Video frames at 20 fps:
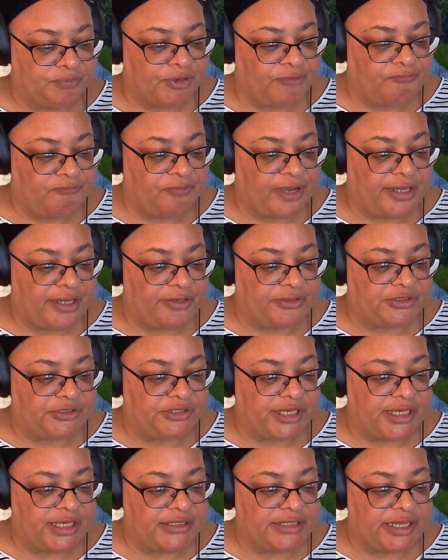fighter
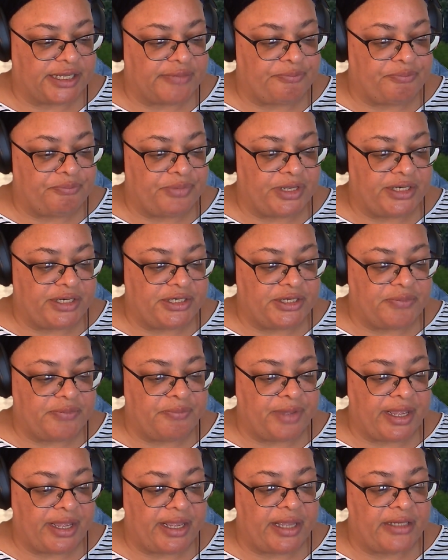jets amid
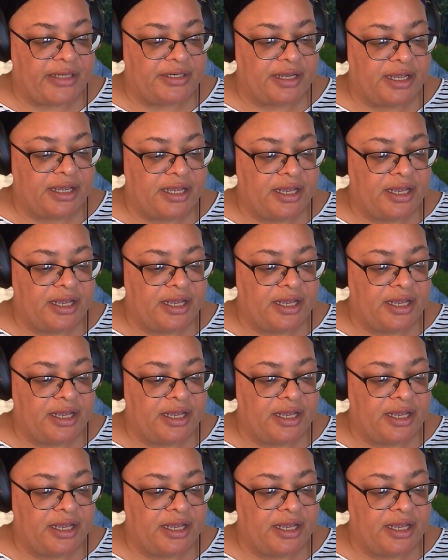demand